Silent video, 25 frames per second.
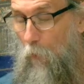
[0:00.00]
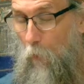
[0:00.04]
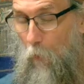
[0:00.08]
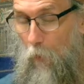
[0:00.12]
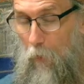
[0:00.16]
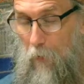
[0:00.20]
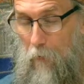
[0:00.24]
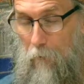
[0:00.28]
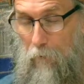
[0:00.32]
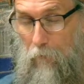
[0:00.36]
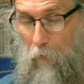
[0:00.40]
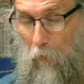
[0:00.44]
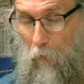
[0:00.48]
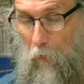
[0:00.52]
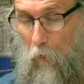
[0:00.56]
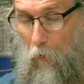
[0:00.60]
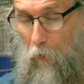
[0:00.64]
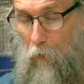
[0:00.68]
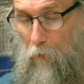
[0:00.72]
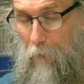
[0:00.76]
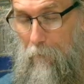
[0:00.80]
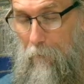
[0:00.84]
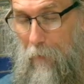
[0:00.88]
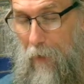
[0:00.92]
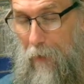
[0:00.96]
the word of the
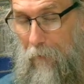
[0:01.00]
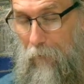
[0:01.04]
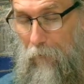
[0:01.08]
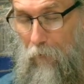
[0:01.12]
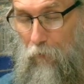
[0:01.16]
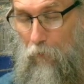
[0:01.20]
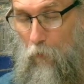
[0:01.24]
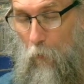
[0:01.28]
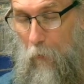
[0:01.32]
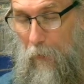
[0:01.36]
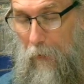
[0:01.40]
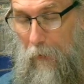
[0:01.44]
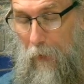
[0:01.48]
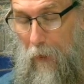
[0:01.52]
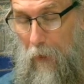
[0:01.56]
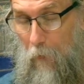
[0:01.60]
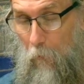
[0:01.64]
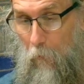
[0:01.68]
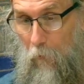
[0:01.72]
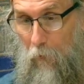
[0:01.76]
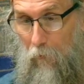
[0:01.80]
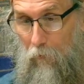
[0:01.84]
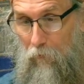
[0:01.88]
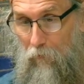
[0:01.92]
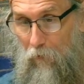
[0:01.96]
Lord in Matthew
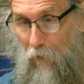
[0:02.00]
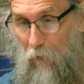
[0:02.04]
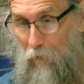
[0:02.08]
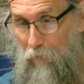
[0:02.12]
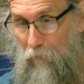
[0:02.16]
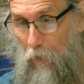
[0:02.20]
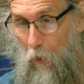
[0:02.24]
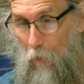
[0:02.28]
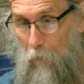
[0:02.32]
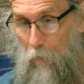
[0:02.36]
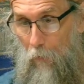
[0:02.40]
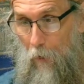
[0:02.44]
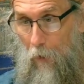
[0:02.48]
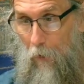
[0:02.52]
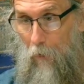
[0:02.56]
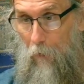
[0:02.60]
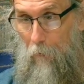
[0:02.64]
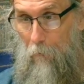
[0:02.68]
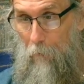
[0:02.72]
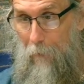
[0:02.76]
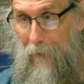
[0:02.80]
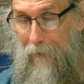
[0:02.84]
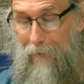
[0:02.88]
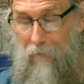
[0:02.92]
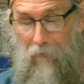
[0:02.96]
28, where it says, Go there
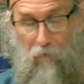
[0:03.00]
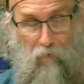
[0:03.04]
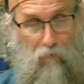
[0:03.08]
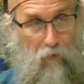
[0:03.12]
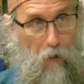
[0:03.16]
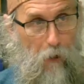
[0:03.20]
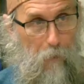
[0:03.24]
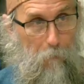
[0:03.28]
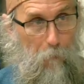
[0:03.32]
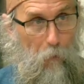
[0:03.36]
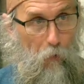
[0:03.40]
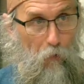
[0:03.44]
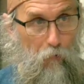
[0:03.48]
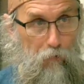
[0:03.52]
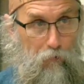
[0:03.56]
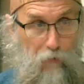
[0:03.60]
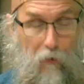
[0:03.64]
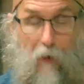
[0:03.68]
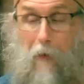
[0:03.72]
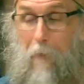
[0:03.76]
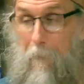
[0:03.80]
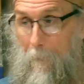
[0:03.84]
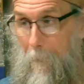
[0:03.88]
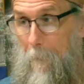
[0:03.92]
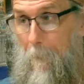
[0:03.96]
and make disciples,
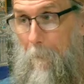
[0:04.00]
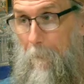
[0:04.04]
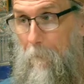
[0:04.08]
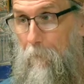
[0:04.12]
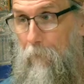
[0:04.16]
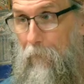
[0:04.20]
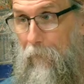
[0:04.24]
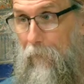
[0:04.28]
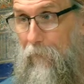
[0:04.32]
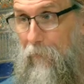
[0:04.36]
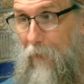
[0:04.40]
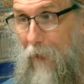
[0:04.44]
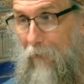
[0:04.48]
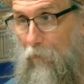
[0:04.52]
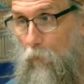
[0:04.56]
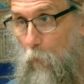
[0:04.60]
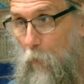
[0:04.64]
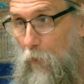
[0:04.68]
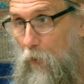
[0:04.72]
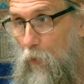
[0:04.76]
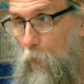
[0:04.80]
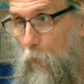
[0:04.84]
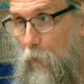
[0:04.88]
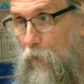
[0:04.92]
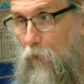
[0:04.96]
that's
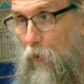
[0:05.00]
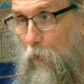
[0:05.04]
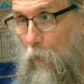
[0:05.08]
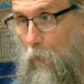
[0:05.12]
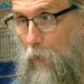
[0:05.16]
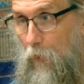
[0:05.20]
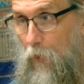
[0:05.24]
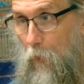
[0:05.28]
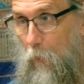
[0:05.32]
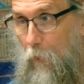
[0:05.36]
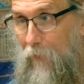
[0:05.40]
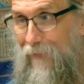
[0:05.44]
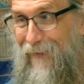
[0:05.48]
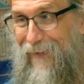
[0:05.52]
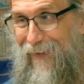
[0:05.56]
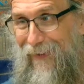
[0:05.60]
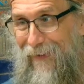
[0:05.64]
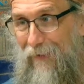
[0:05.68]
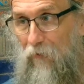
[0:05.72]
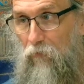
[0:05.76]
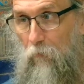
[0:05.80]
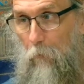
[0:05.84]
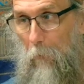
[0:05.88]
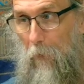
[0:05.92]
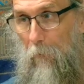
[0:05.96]
what you would do. You would
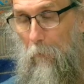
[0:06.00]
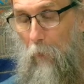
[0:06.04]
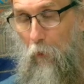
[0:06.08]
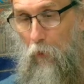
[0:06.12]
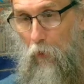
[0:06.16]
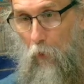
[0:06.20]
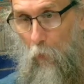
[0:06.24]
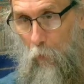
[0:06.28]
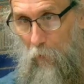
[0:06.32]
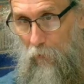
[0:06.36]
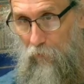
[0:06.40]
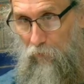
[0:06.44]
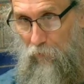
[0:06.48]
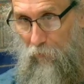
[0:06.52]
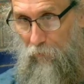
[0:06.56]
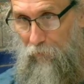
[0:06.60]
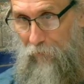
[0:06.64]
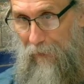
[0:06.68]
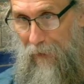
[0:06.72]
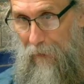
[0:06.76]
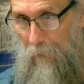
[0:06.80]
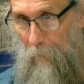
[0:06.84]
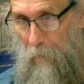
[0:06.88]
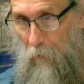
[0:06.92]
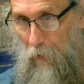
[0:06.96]
teach people. You wouldn't
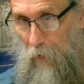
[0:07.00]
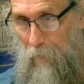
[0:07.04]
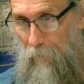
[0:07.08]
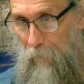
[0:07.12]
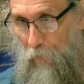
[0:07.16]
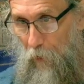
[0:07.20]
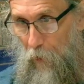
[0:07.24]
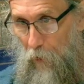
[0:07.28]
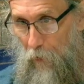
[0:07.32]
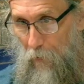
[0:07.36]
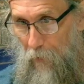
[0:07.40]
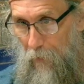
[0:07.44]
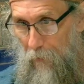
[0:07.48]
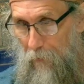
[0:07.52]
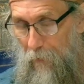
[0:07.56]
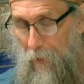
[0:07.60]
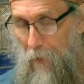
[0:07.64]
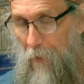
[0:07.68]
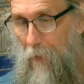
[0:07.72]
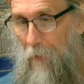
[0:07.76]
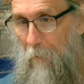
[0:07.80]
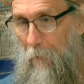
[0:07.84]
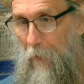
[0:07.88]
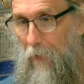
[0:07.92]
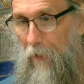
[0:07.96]
just get them converted
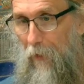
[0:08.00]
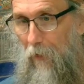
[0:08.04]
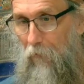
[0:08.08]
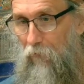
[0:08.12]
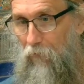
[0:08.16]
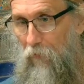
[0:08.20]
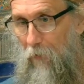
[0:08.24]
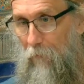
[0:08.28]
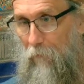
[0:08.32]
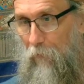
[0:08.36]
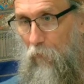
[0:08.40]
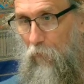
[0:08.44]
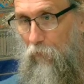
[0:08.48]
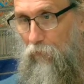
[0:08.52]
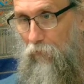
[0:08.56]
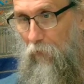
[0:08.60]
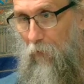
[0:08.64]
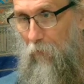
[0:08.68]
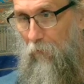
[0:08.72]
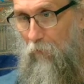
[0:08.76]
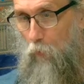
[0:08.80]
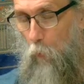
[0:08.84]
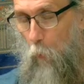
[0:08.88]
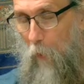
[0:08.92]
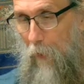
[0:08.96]
because
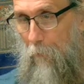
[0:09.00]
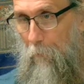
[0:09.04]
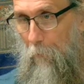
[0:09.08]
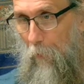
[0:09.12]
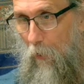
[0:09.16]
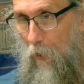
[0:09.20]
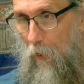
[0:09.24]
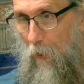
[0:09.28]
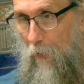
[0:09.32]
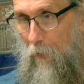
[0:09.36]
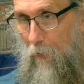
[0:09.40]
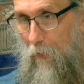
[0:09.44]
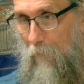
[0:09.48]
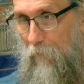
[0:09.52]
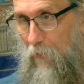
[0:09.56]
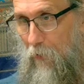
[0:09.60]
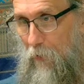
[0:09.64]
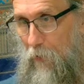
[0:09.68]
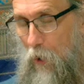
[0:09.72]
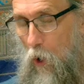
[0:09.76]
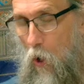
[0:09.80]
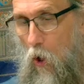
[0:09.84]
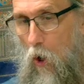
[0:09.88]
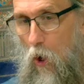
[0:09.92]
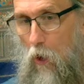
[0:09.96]
conversion is one part of
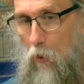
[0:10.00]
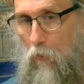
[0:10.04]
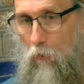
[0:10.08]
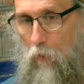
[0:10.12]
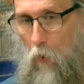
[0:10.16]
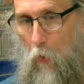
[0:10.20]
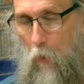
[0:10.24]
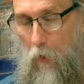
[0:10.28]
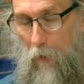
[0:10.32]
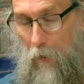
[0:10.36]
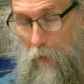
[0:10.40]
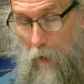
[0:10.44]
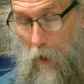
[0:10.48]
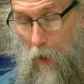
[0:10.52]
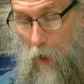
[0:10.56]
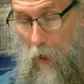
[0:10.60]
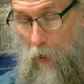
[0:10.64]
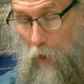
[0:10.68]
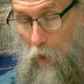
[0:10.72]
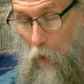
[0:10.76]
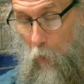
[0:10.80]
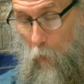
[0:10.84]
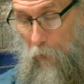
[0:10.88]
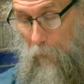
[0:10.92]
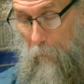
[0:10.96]
an ongoing,
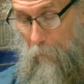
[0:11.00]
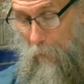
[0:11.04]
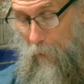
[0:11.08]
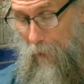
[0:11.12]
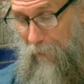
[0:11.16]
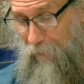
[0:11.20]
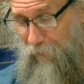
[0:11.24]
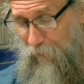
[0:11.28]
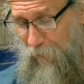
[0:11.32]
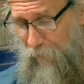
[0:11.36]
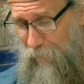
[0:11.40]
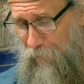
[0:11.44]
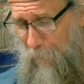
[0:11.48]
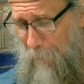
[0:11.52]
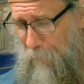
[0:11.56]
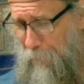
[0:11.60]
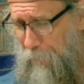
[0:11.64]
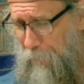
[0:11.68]
ongoing process.